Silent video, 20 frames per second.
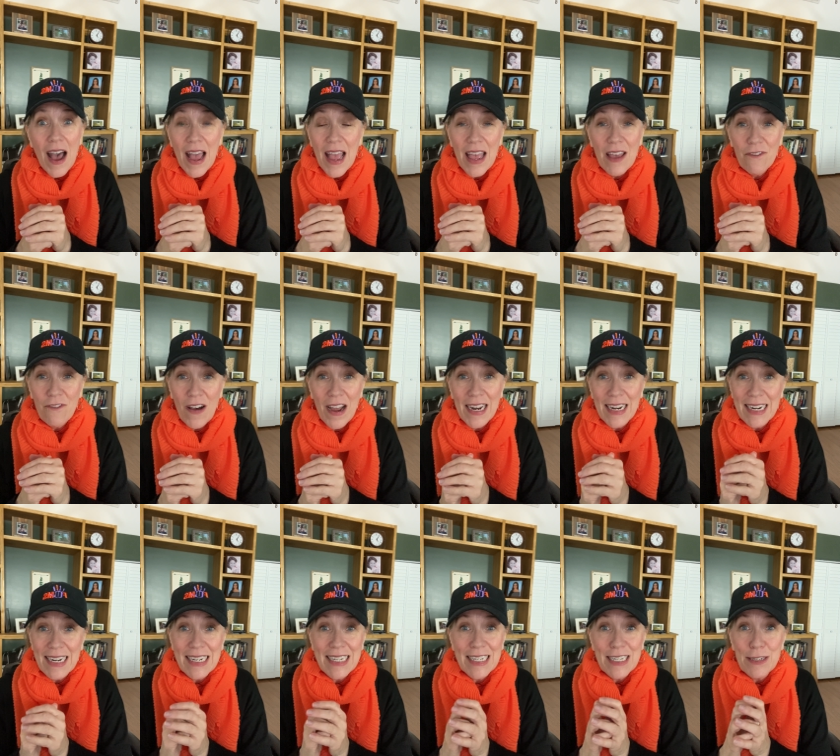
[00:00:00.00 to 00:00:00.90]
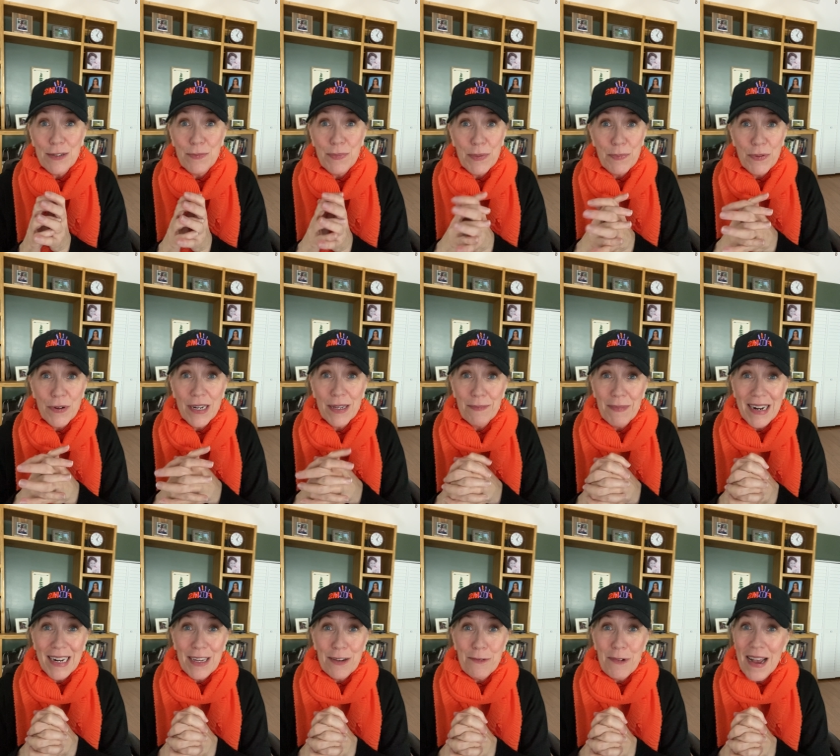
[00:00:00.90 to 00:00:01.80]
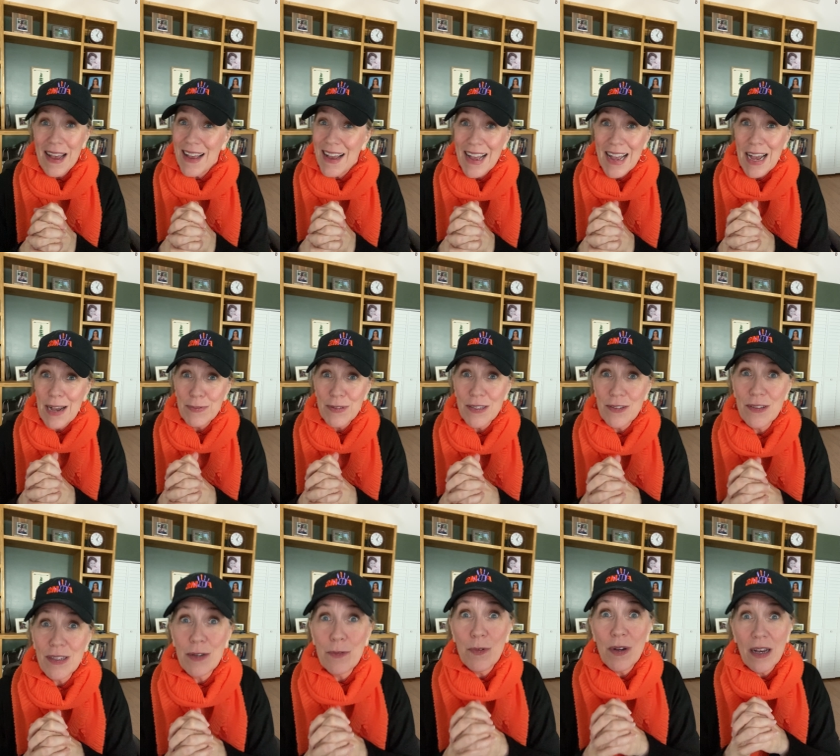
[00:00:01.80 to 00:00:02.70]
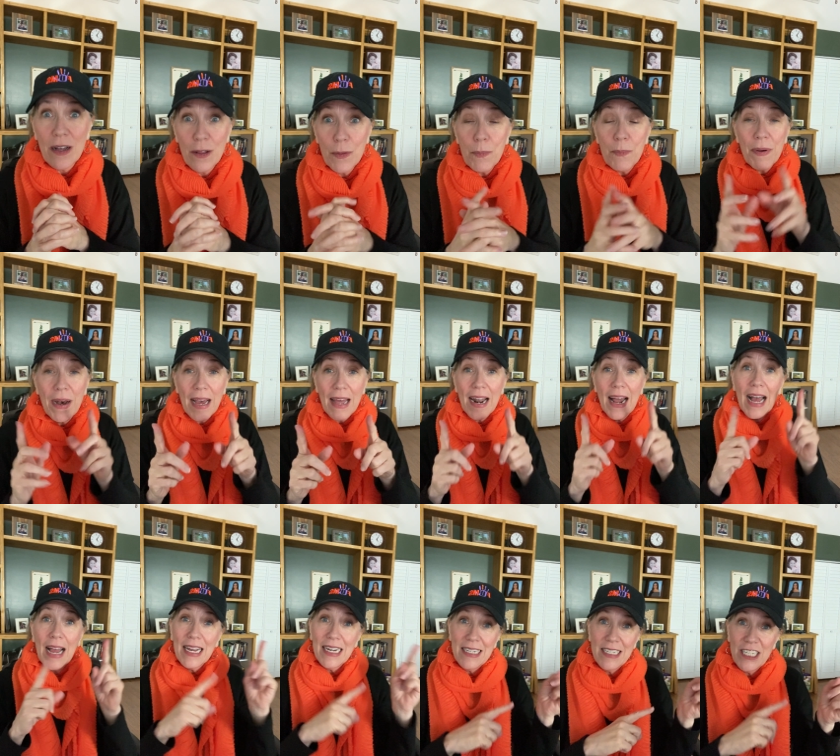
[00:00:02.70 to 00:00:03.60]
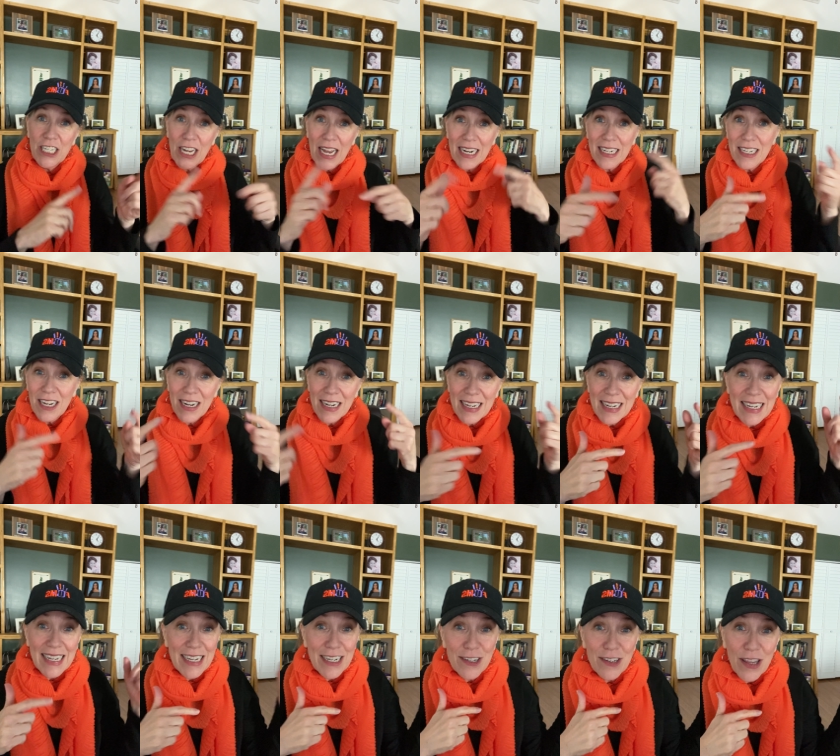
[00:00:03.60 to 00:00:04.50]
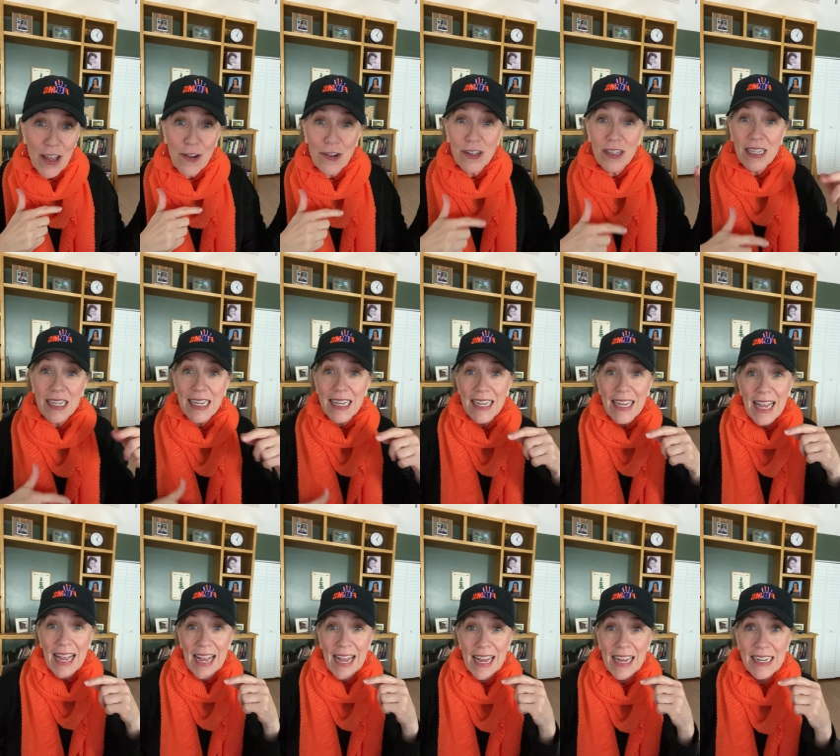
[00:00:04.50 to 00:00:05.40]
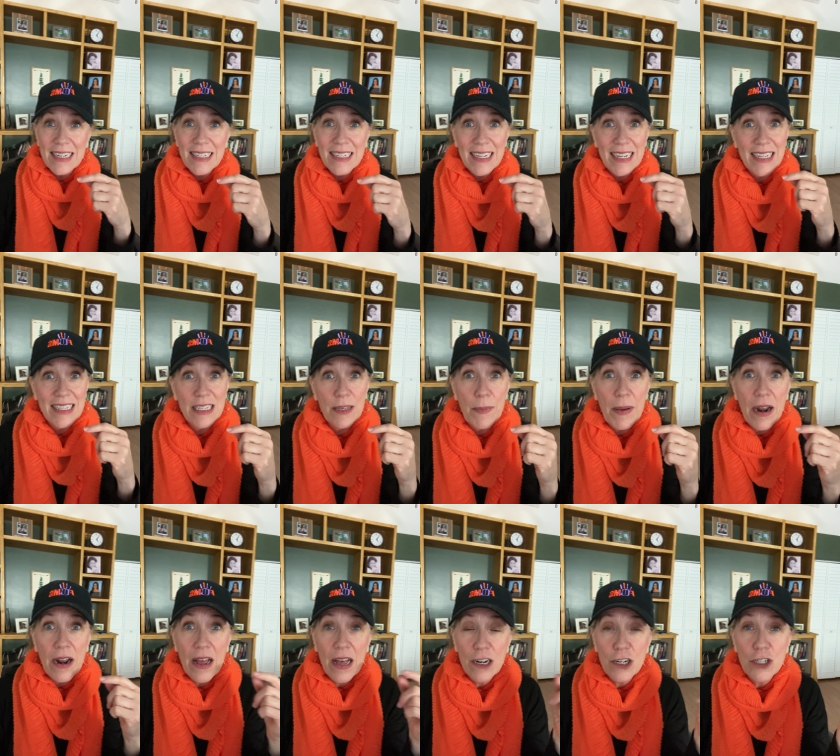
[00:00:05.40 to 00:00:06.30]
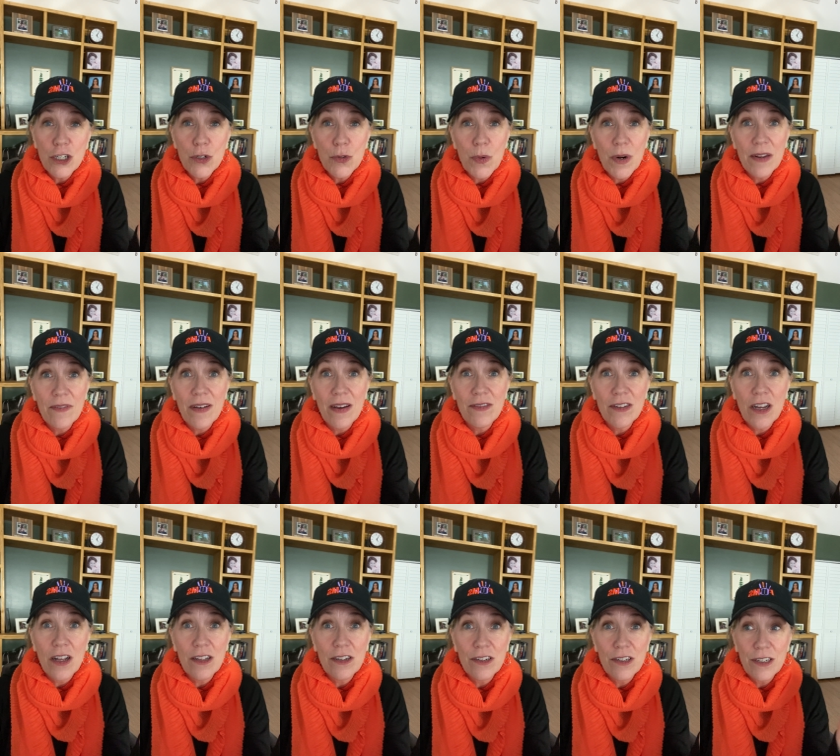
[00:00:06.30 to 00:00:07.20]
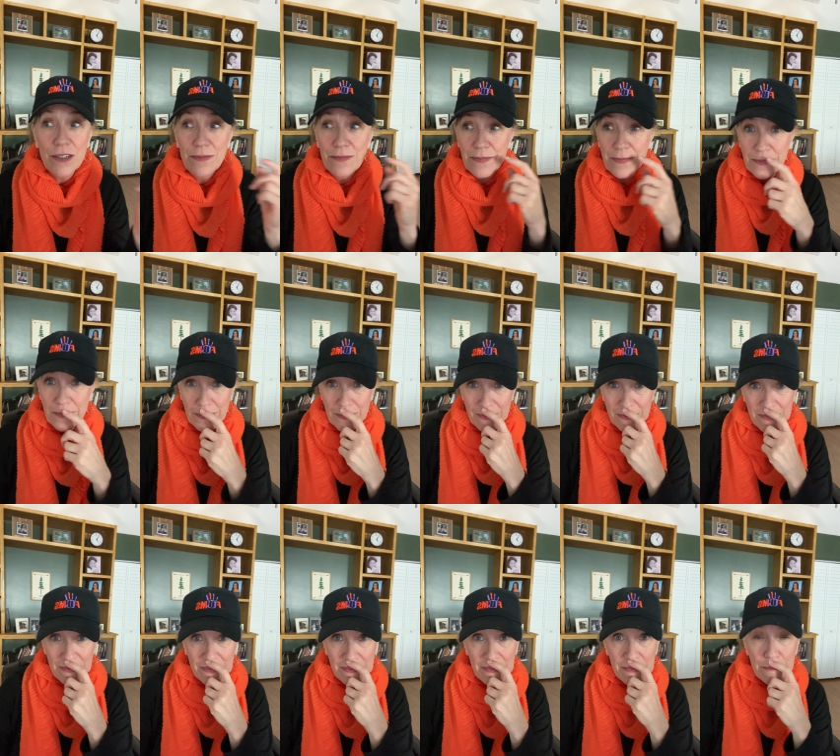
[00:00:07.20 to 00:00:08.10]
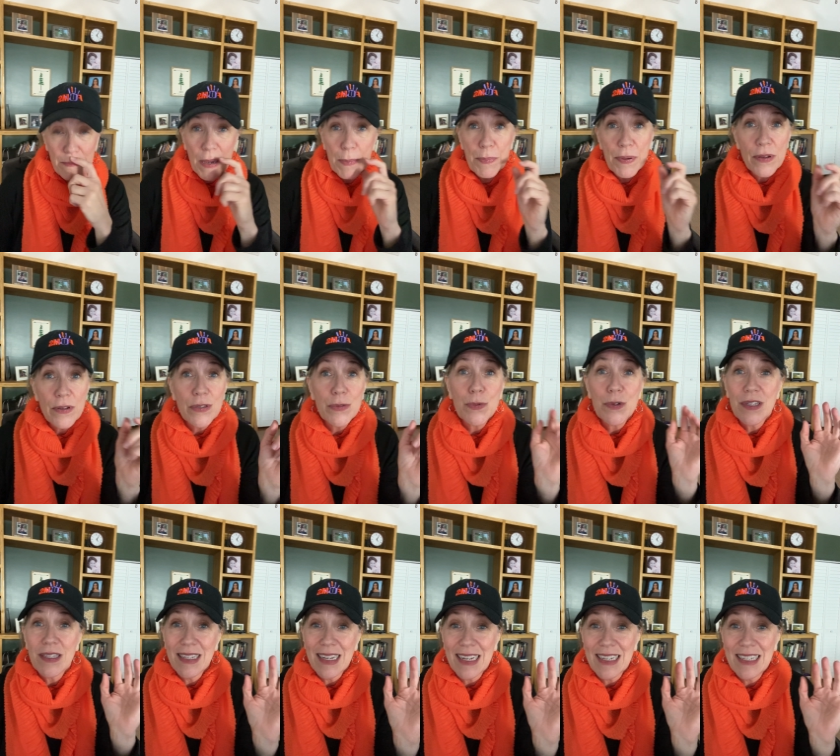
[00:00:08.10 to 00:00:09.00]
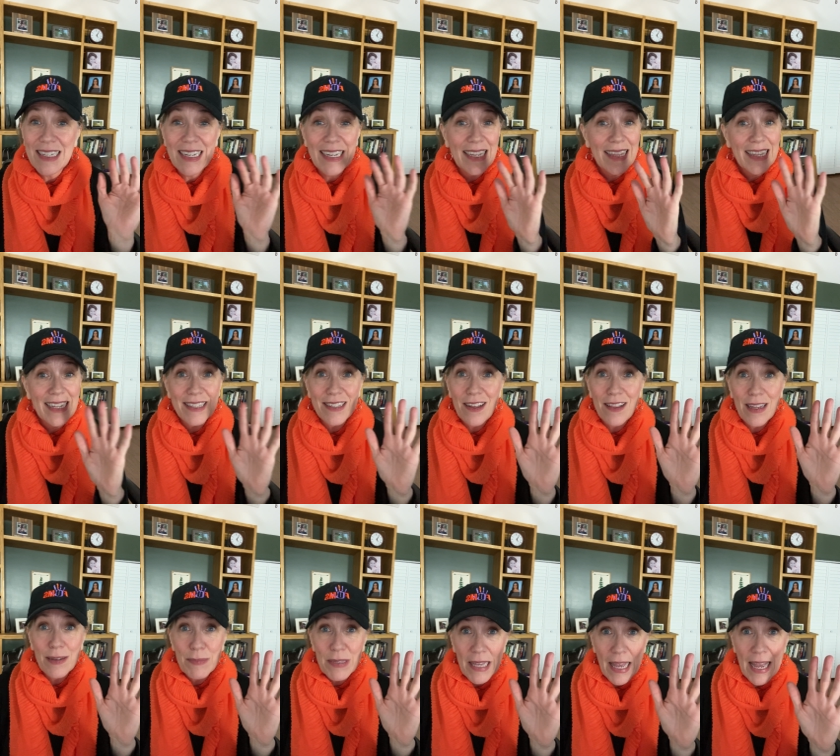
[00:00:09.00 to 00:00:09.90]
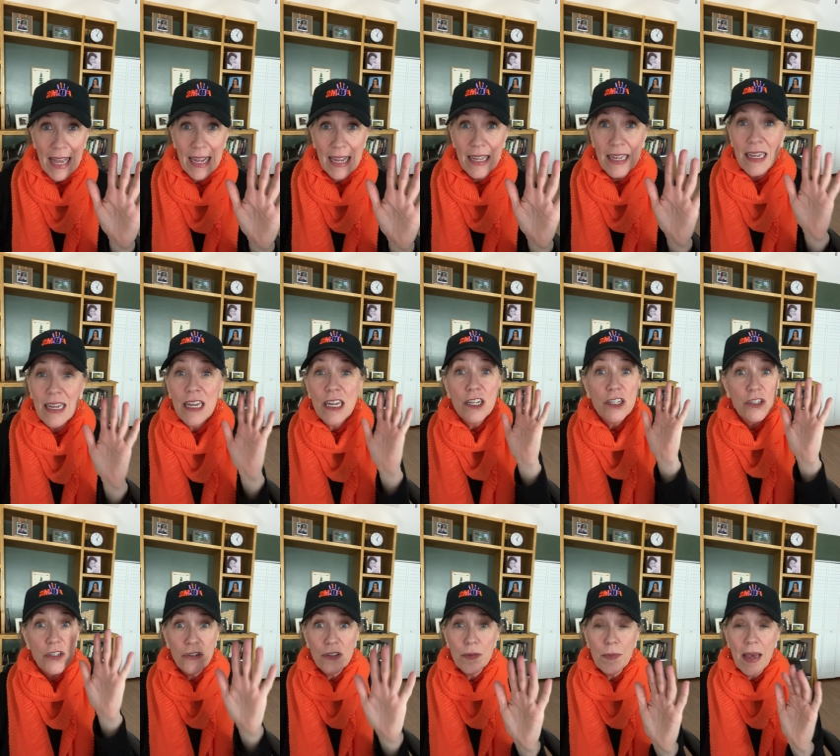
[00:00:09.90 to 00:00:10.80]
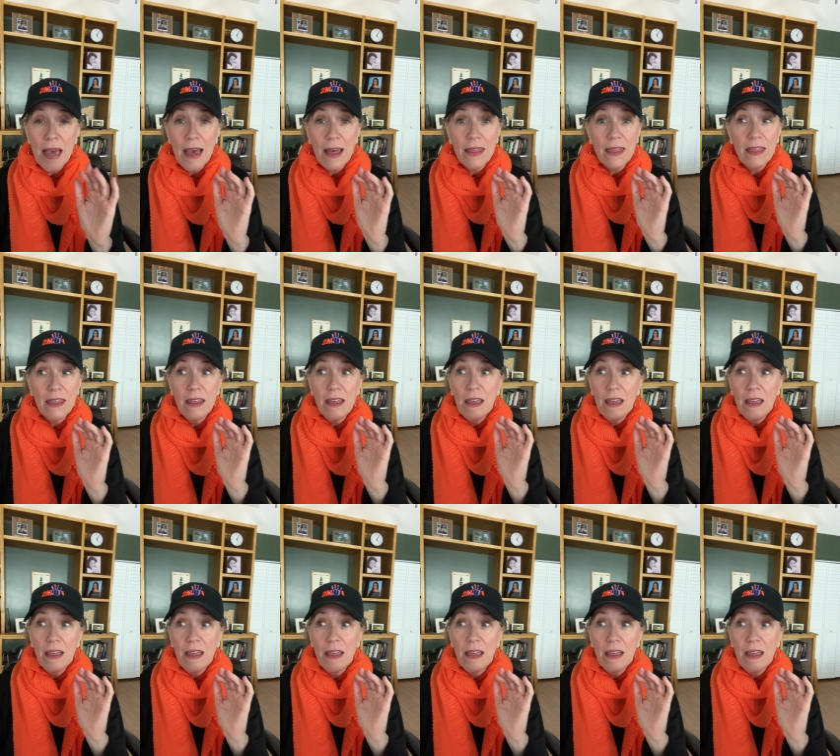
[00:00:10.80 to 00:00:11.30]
if I need to be putting money away, I absolutely will. But I checked on it here locally, and it's about $125. My pills were 60. That's all I'm saying. Do the math.